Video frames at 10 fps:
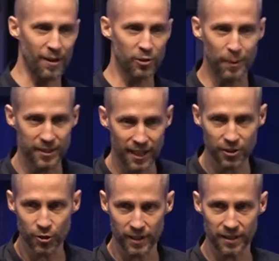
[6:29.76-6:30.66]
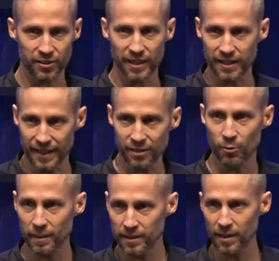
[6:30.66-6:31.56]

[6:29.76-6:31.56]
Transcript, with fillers: much potential in a seed, and that's what we were